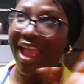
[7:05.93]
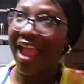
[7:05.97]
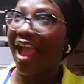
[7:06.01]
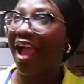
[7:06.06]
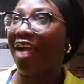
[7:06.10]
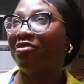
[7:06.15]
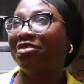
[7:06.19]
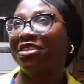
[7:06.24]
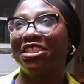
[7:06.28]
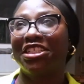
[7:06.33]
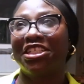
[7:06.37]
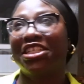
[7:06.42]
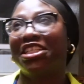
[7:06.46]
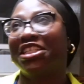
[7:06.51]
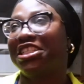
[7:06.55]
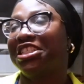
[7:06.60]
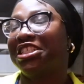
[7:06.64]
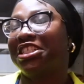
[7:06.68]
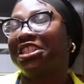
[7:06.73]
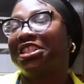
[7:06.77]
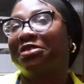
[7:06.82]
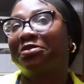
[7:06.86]
I was young
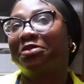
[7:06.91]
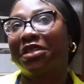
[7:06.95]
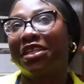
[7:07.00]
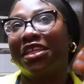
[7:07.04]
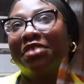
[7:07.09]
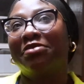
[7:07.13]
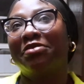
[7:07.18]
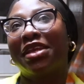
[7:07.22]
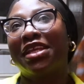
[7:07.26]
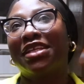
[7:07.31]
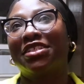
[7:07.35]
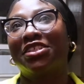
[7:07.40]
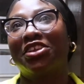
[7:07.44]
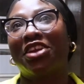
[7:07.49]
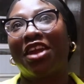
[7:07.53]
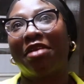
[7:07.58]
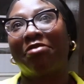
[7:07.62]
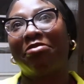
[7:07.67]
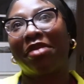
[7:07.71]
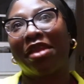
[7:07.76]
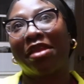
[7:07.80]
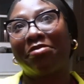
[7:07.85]
and dumb, but he makes sure
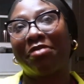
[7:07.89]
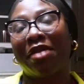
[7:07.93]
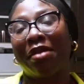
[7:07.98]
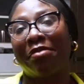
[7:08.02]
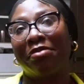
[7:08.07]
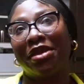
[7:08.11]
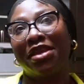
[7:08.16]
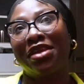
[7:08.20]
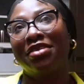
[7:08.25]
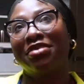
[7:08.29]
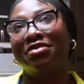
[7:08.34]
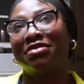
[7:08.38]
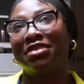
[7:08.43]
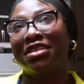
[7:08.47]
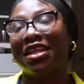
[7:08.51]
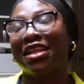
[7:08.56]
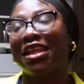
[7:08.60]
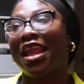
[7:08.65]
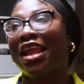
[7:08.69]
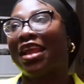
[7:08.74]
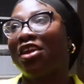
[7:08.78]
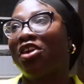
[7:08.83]
I pay my bills.
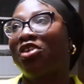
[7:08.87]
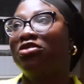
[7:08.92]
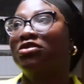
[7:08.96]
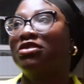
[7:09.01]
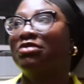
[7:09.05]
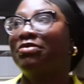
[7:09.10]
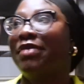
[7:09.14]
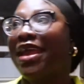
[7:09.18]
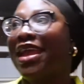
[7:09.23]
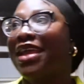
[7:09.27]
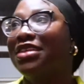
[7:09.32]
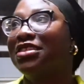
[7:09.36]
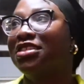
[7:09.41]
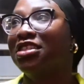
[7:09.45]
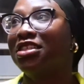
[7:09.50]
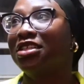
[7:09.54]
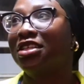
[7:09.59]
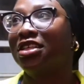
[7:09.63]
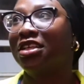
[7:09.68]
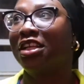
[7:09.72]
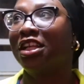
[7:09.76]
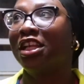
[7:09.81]
And that goes back
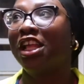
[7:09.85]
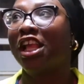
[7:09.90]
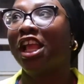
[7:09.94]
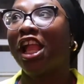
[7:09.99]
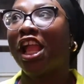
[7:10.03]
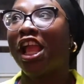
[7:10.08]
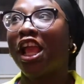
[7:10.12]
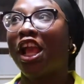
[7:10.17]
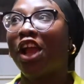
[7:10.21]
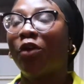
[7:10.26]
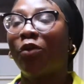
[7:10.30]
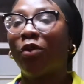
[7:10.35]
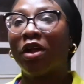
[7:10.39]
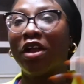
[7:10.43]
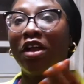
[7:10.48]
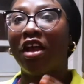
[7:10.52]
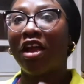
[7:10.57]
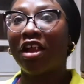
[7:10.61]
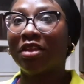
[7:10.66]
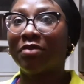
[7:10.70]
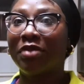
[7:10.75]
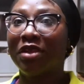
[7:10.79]
to what
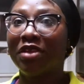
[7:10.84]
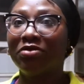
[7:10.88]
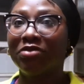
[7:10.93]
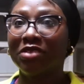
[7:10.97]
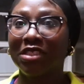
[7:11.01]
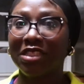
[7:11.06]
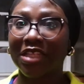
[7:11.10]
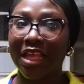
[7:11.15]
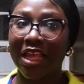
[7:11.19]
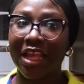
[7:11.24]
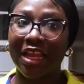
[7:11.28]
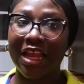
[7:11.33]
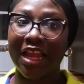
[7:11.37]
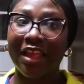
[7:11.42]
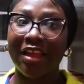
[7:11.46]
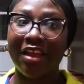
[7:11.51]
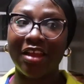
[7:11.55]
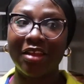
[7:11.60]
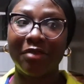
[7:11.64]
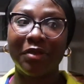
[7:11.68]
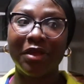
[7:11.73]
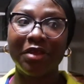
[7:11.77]
Cardi B was saying. Like,
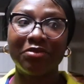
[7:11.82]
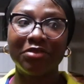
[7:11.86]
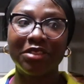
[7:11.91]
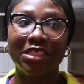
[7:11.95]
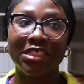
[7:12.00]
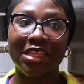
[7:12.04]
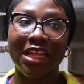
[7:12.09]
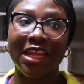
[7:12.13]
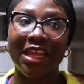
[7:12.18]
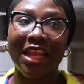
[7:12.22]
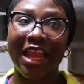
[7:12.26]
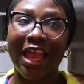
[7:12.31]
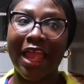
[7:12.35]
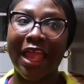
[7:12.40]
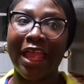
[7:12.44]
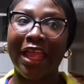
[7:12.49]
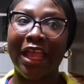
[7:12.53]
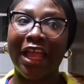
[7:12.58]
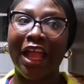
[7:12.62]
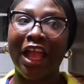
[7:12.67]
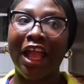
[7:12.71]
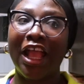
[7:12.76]
Cardi B was saying,
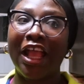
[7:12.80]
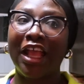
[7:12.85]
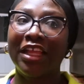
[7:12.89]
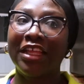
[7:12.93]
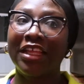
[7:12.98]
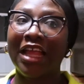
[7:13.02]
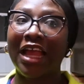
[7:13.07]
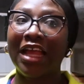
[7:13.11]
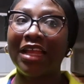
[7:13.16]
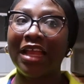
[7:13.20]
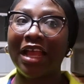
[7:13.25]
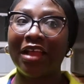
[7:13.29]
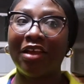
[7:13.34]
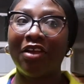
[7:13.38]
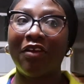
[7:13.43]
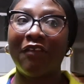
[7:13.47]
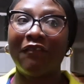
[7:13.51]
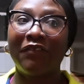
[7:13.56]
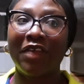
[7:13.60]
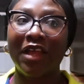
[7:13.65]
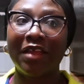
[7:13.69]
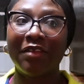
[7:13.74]
like, y'all not gonna
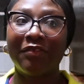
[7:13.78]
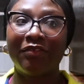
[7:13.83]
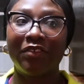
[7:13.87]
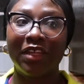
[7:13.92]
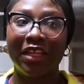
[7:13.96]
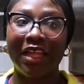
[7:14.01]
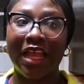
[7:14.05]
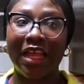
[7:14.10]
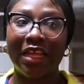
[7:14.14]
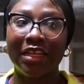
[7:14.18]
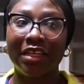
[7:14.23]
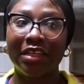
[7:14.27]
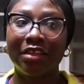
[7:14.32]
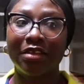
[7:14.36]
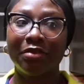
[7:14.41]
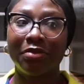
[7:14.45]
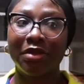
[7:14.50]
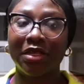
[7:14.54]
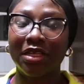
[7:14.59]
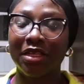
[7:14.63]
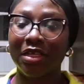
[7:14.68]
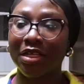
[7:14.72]
fight for y'all nigga,
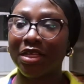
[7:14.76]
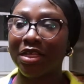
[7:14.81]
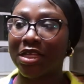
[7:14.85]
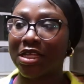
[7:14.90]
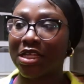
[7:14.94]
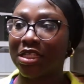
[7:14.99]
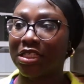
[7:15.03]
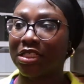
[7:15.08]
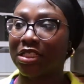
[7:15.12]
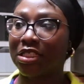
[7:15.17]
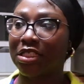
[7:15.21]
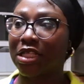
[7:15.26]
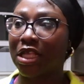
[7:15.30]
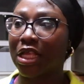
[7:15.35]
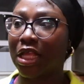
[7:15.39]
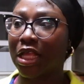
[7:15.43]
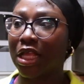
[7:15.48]
because